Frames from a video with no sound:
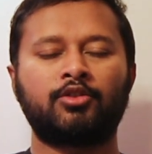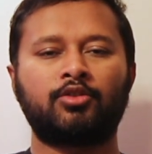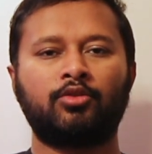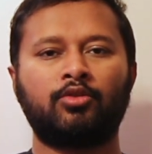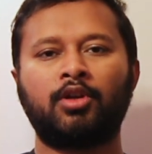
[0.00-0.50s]

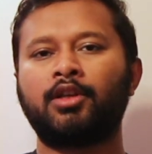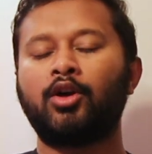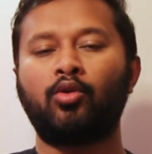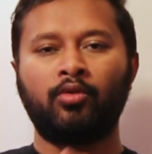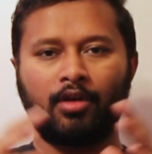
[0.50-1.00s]
So
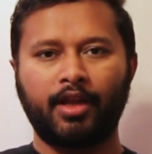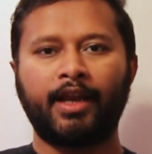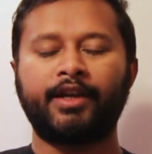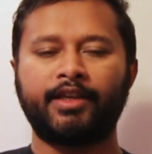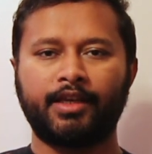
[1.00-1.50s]
the overall
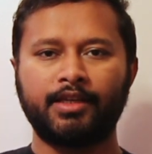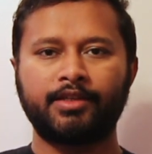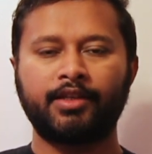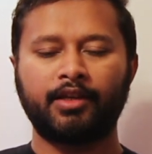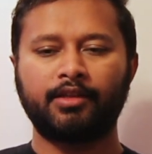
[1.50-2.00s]
idea is